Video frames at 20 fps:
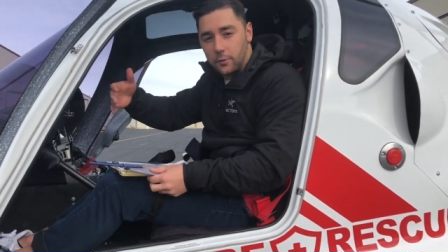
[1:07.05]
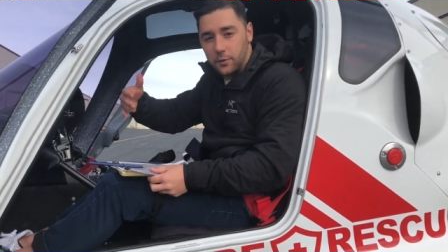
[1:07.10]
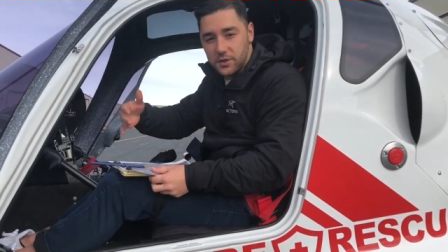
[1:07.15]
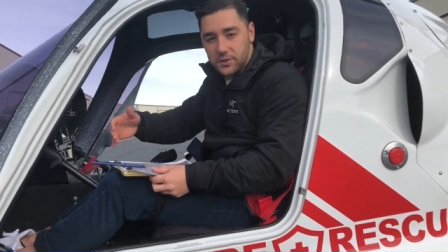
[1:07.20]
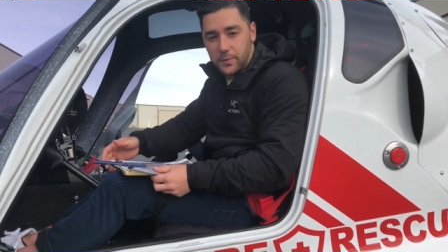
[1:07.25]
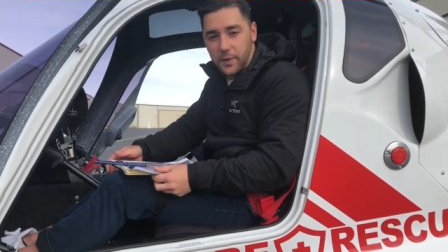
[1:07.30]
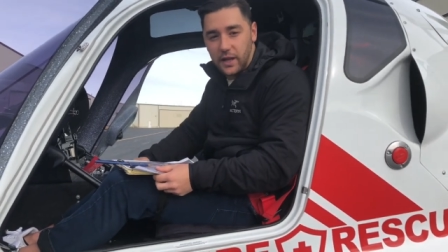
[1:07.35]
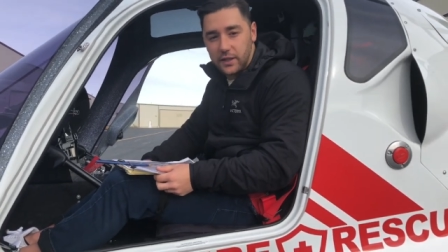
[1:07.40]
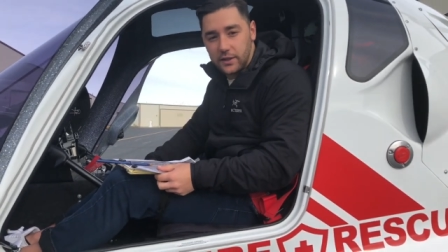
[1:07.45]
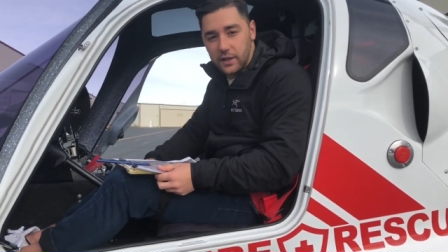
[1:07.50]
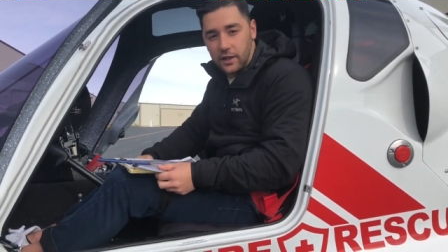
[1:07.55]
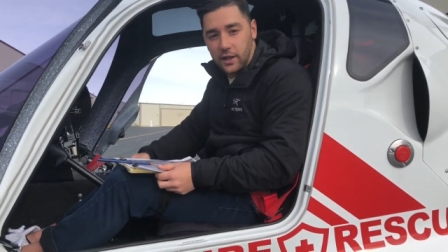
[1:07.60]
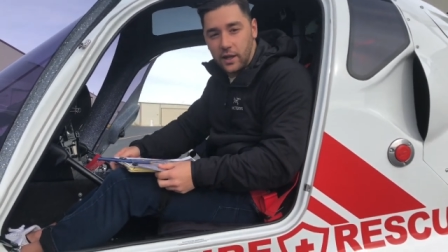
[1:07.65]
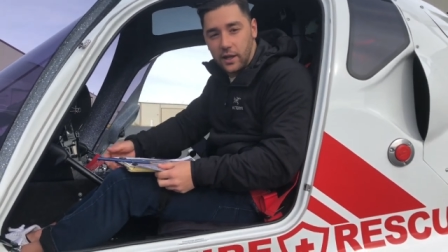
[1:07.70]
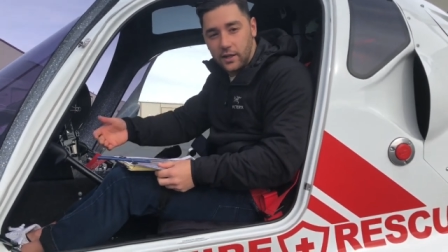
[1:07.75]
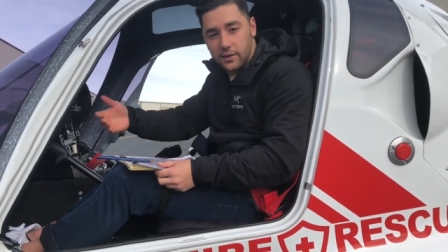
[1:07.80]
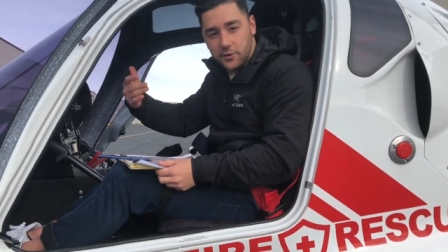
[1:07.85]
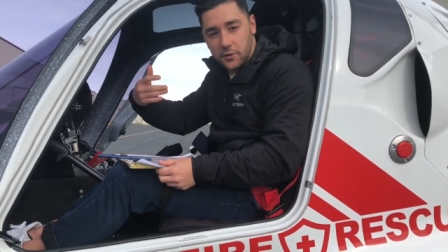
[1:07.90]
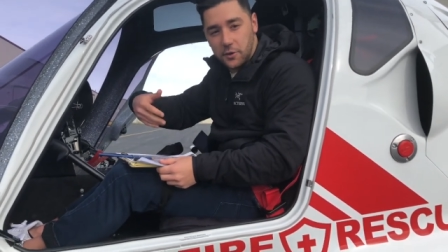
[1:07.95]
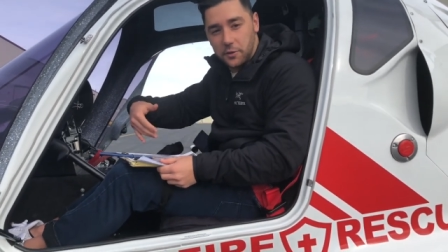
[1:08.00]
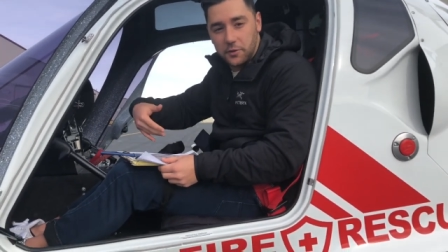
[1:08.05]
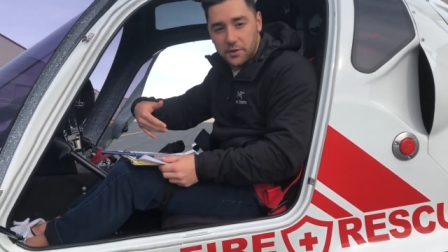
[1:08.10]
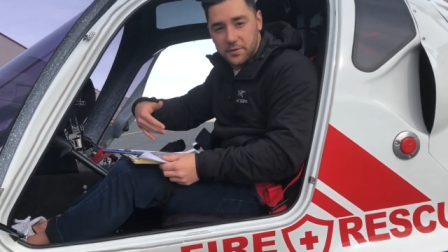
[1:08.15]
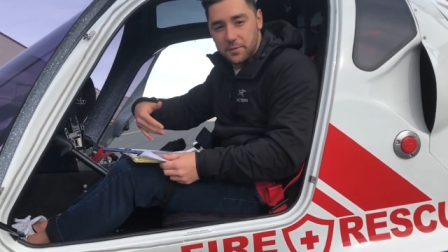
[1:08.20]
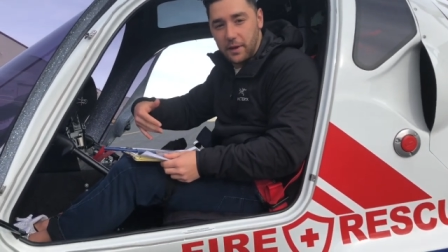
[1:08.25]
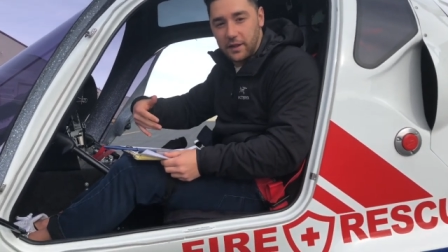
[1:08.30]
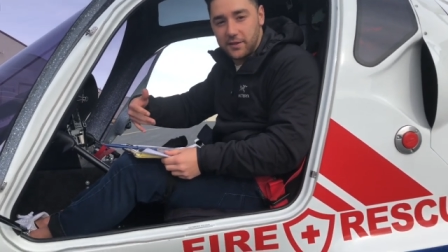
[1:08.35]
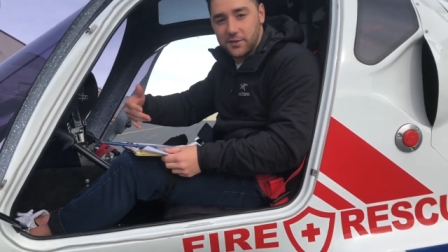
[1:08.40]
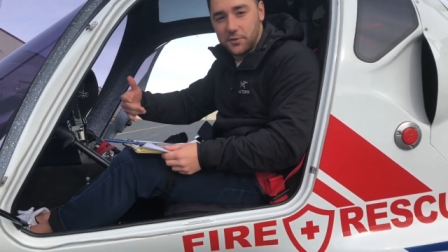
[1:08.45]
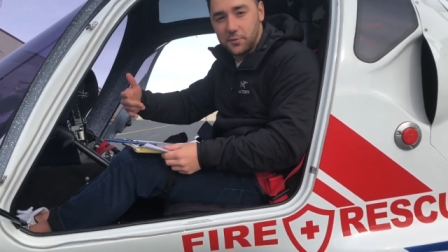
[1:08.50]
respecting it so it
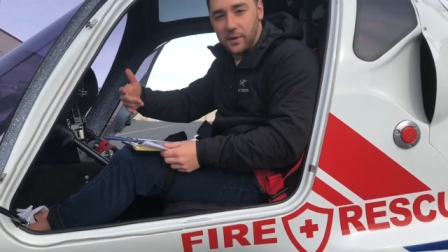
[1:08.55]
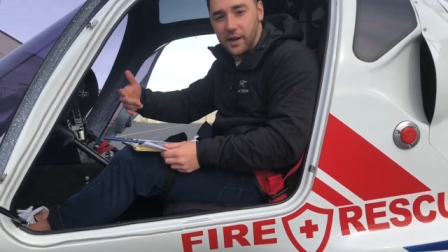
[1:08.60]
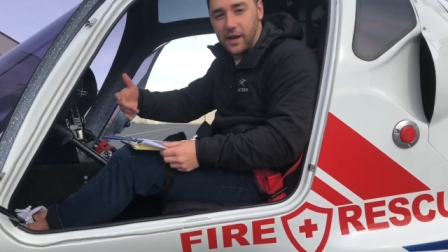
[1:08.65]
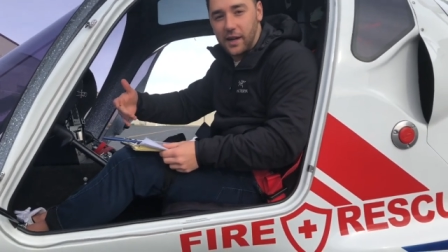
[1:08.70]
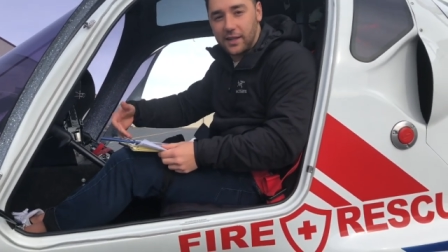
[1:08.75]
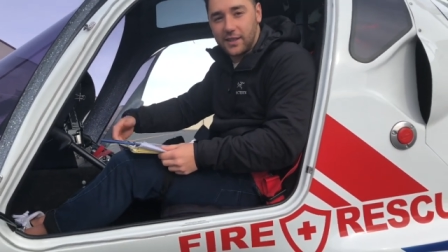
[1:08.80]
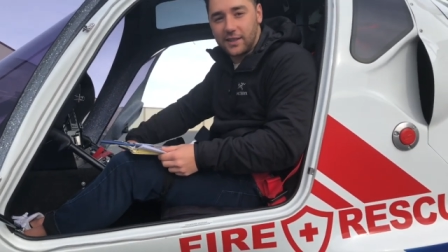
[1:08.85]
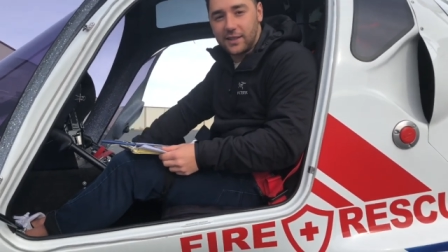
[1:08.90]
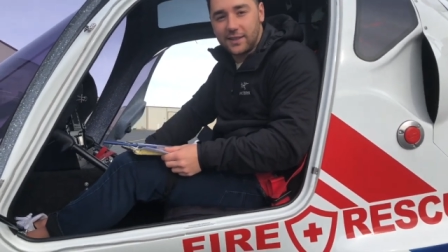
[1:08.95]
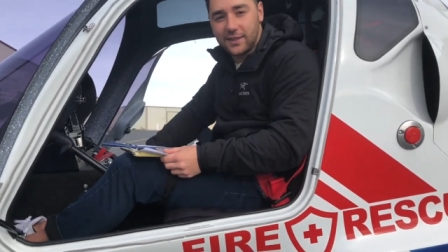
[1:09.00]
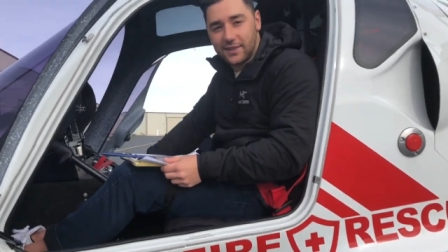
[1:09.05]
respects you back.